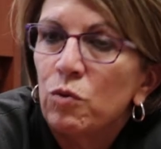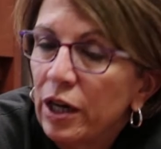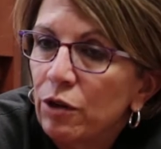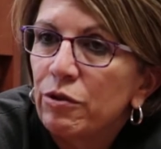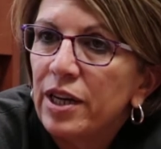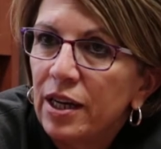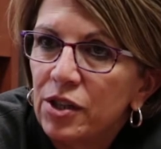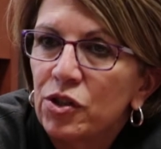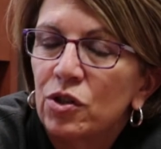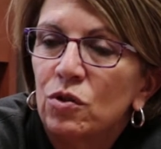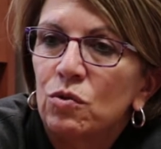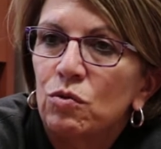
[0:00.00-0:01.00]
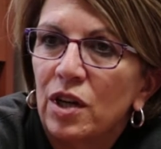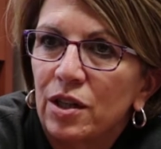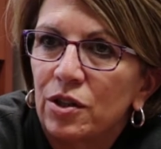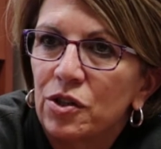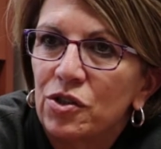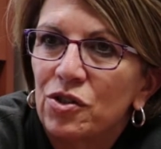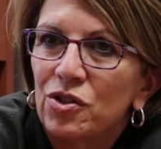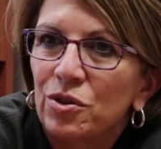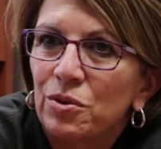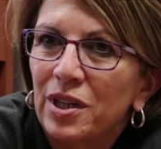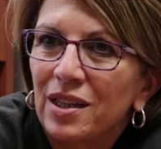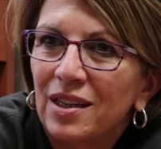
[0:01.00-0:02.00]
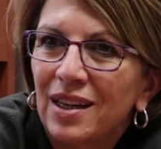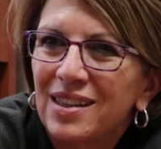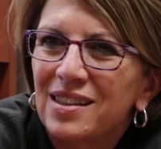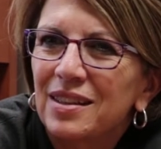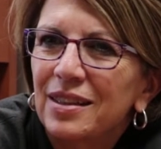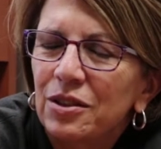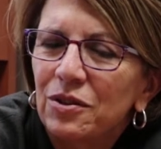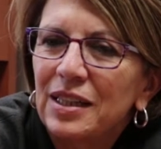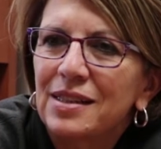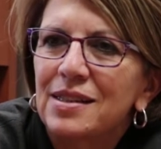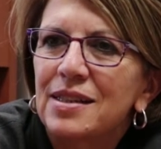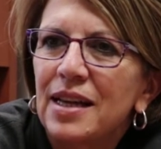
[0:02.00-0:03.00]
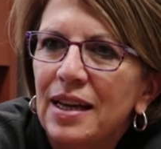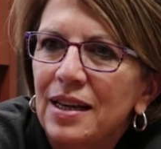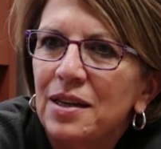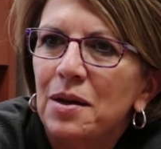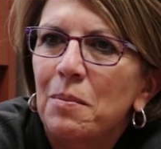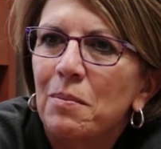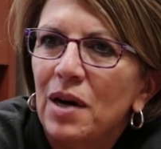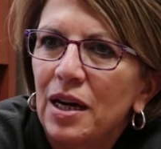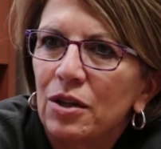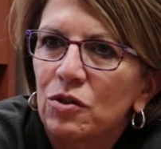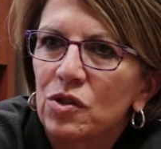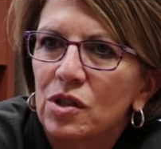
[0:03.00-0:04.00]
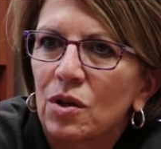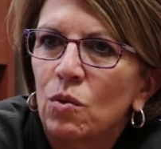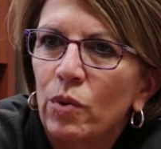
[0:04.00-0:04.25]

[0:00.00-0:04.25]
recreational runners doing as little as 10 miles a